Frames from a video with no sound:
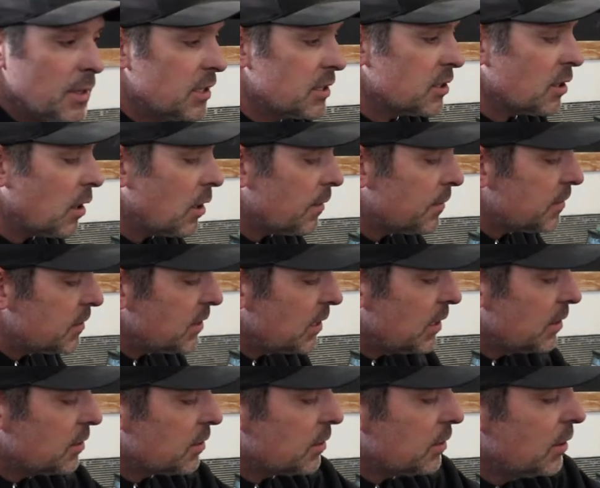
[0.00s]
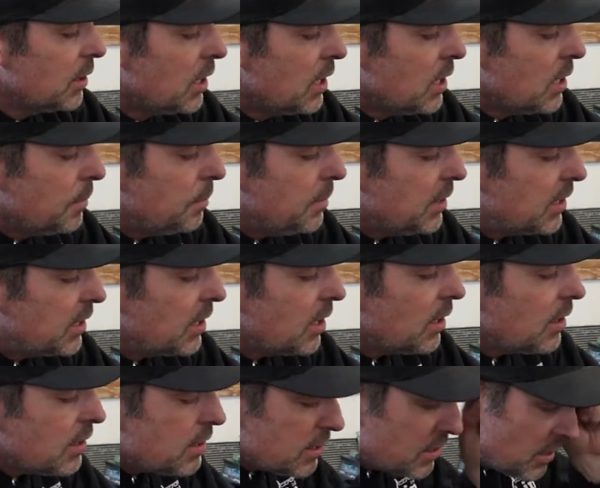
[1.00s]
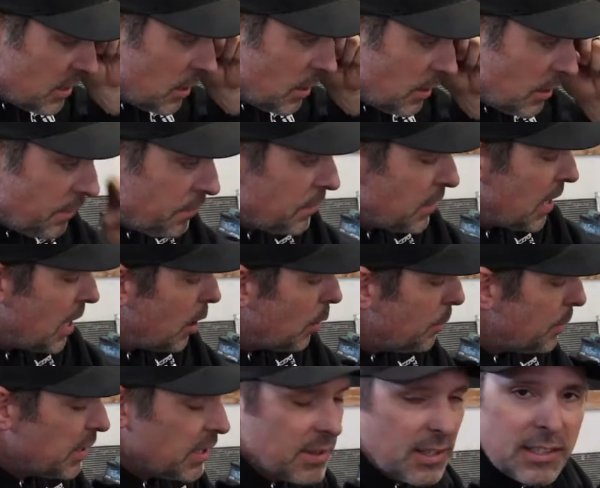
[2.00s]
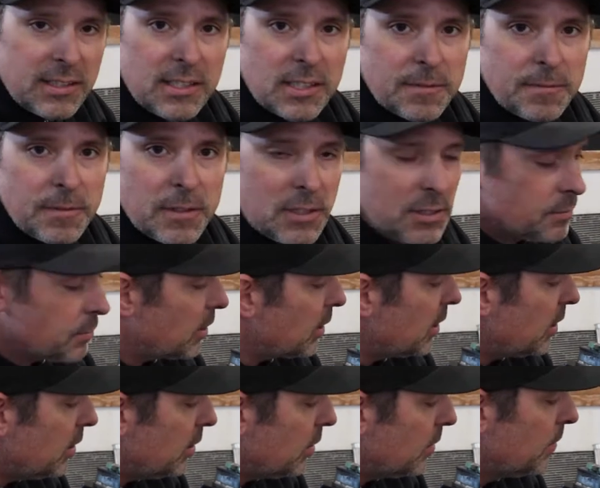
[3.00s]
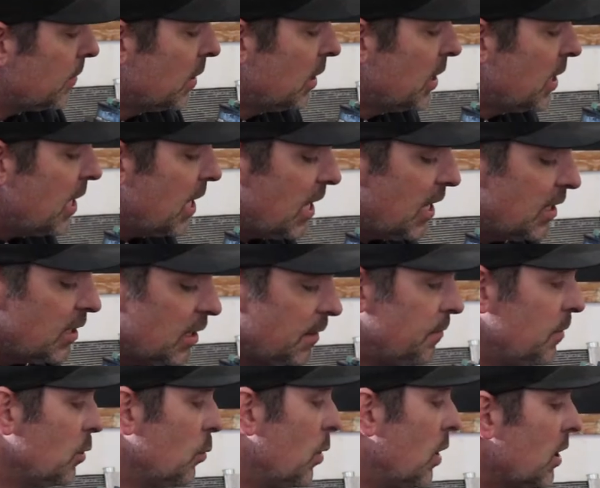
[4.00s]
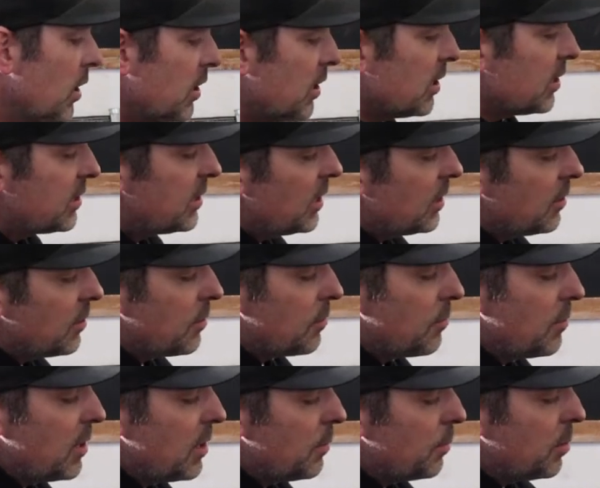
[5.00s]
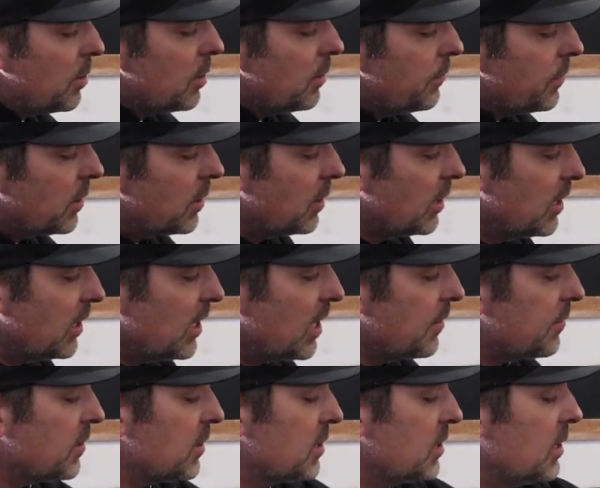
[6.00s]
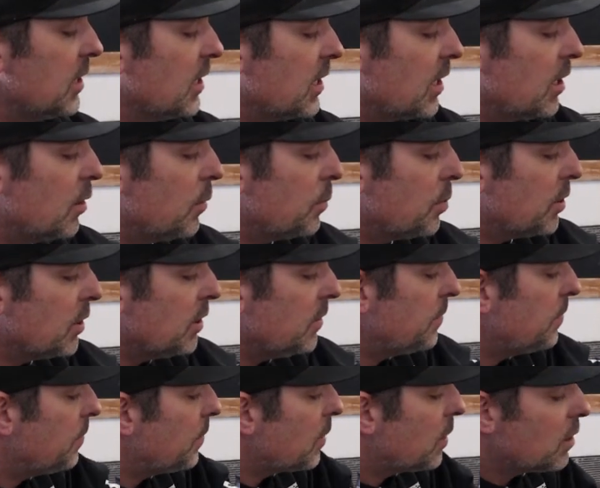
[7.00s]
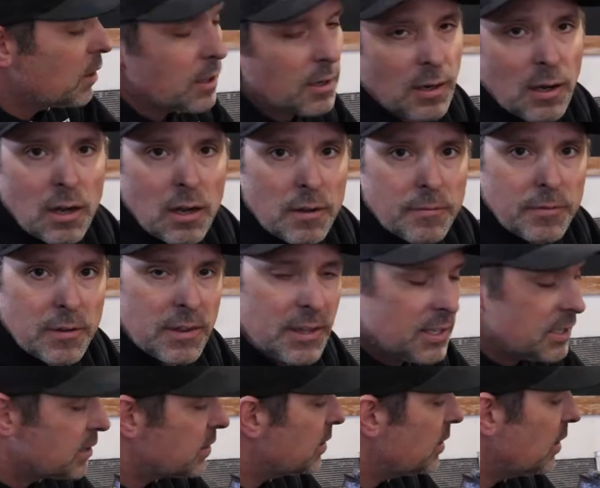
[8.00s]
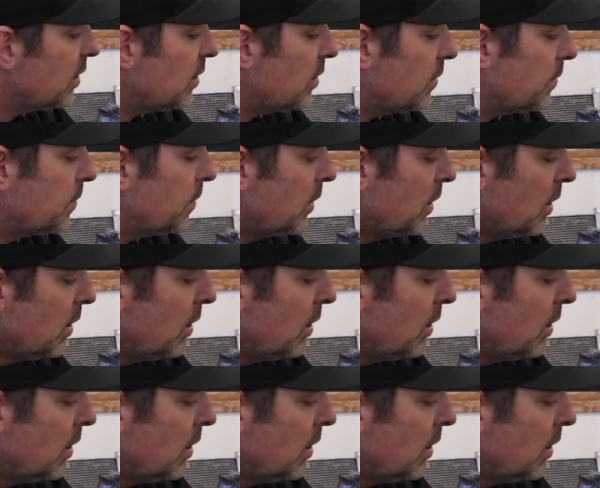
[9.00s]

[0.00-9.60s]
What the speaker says: is off center because of how big the diff is right here. And if you wanted to center the ram perfectly, it'd have to stick out pretty far off of this diff,